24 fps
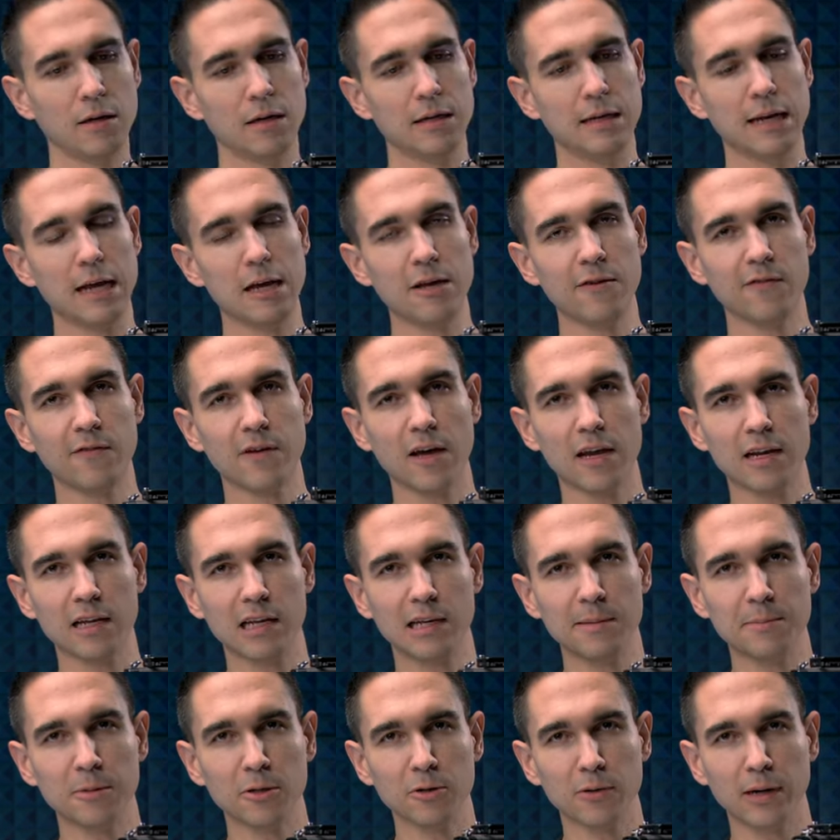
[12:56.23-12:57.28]
Now you've got a
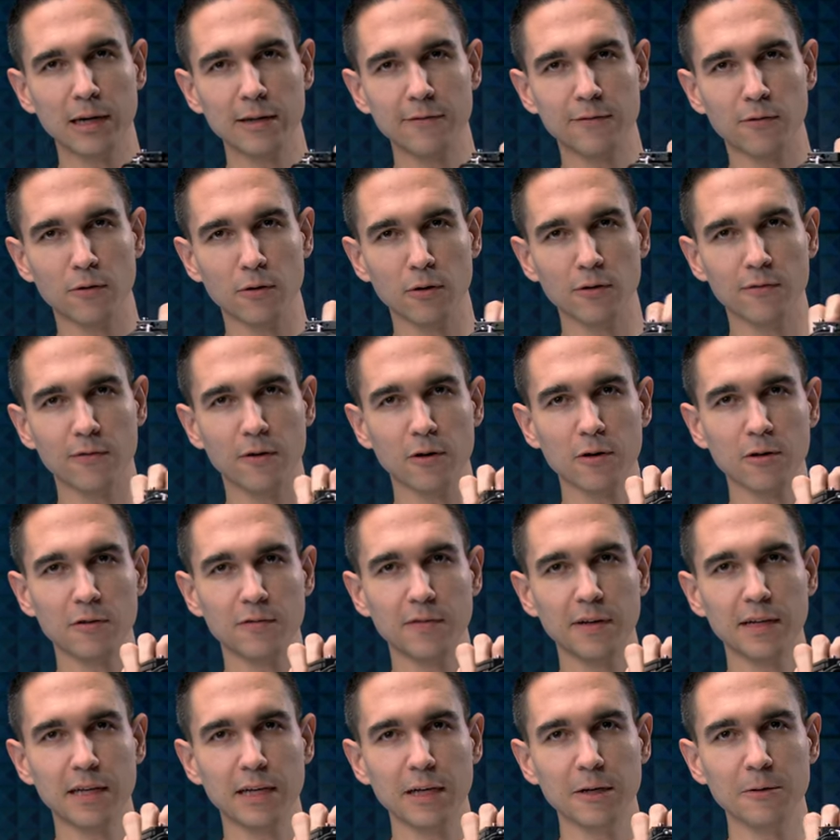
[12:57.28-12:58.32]
gimbal ready for vertical
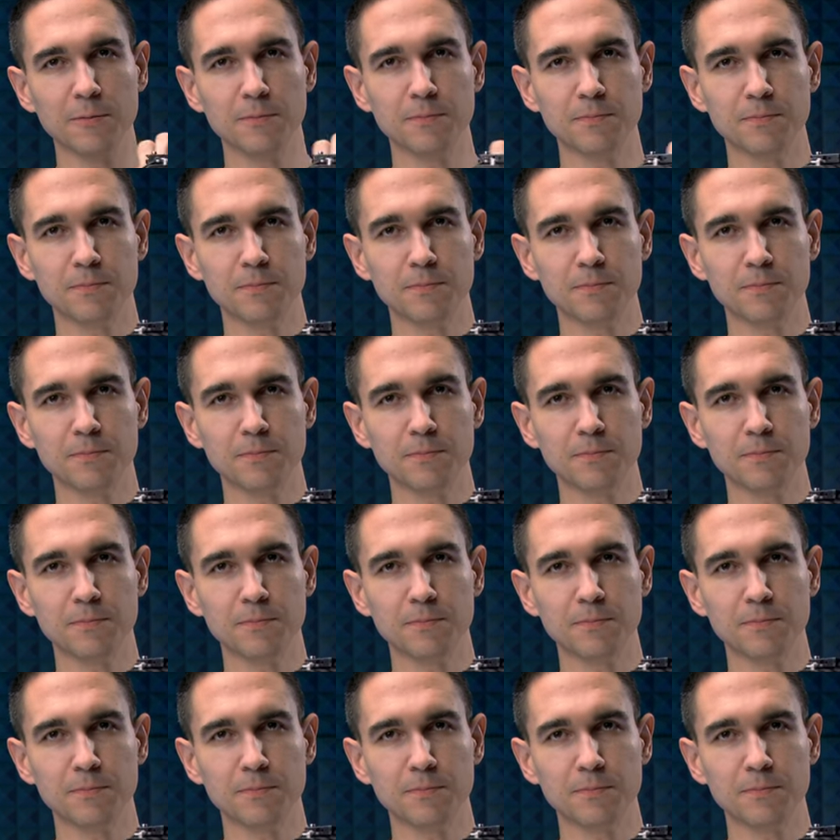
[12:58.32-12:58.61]
video.